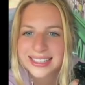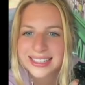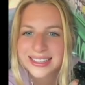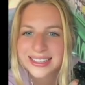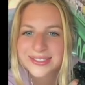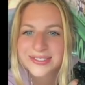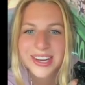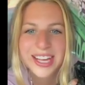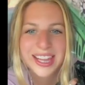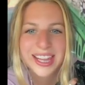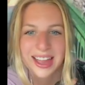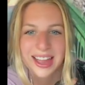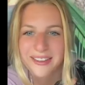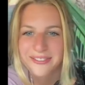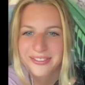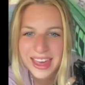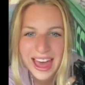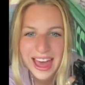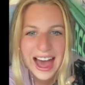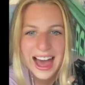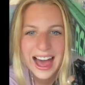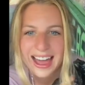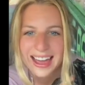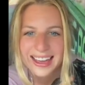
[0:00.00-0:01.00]
We love
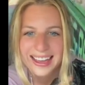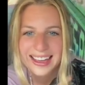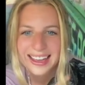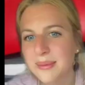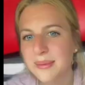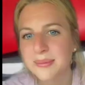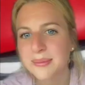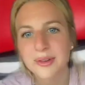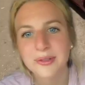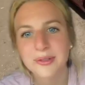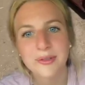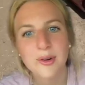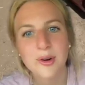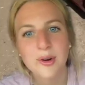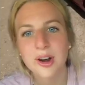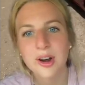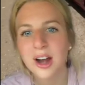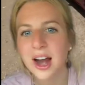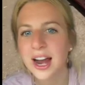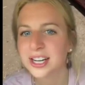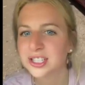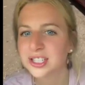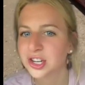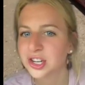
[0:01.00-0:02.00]
that. Before
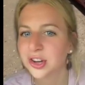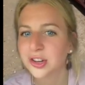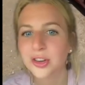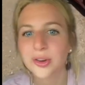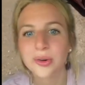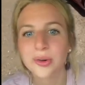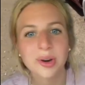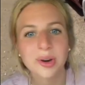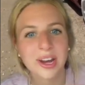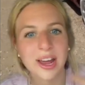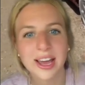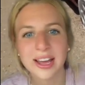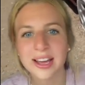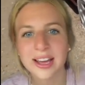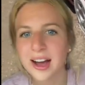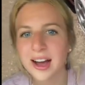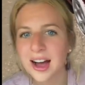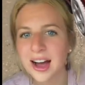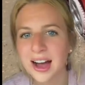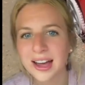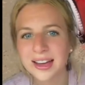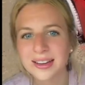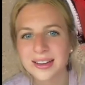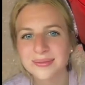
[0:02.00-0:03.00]
I show you what I
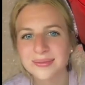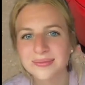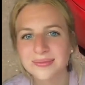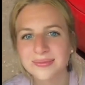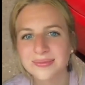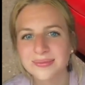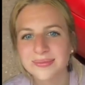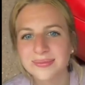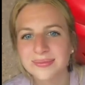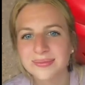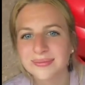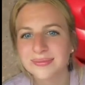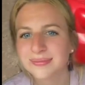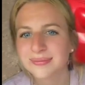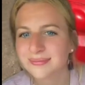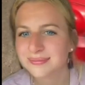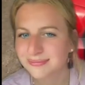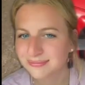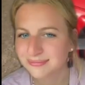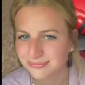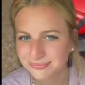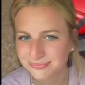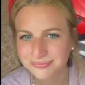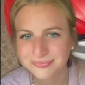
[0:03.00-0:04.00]
got. Creepy
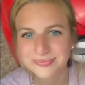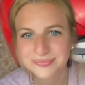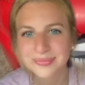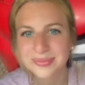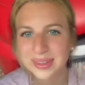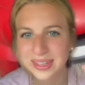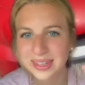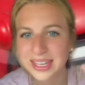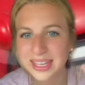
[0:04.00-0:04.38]
looking.